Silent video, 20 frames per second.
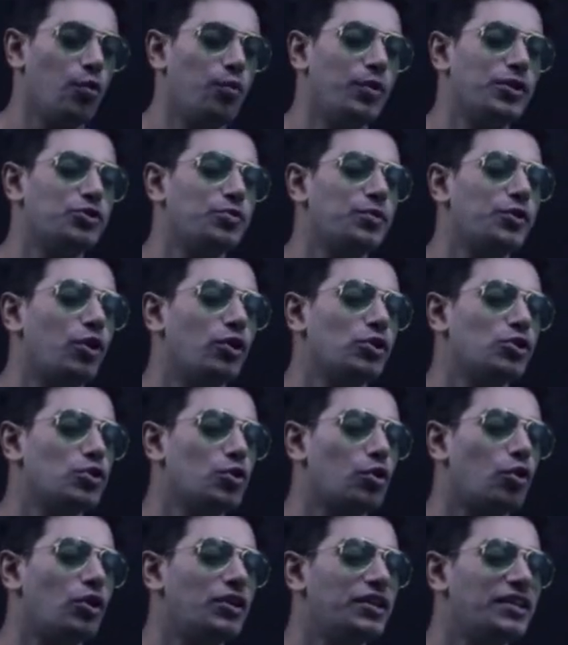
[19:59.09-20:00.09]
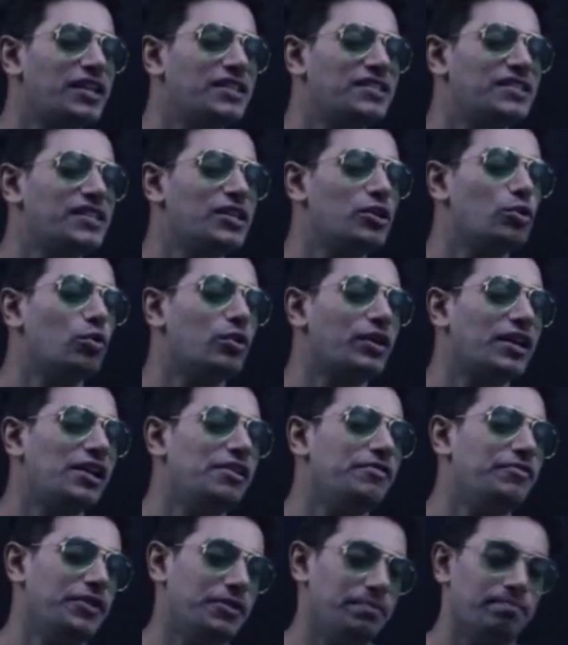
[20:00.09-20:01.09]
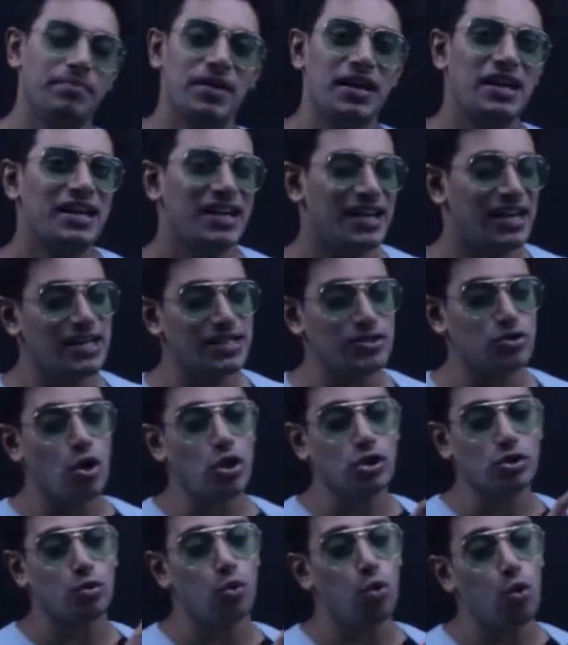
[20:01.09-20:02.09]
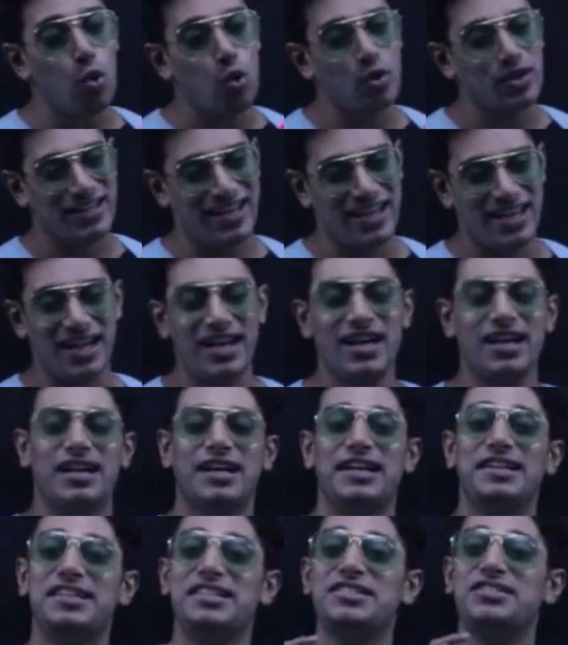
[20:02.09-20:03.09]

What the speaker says: which we also call it as 0 Kelvin. It is not OK, it